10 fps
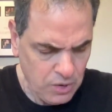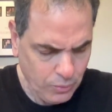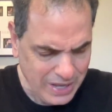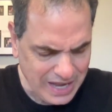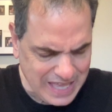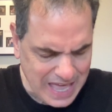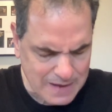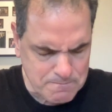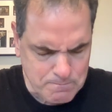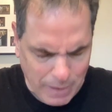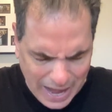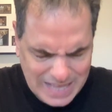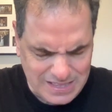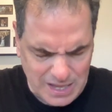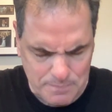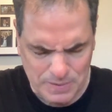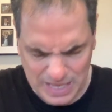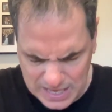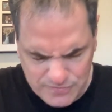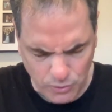We again bind up
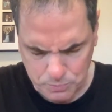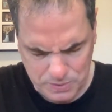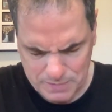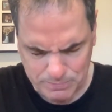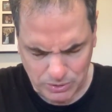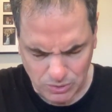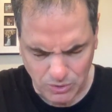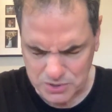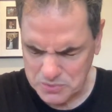evil people, Lord.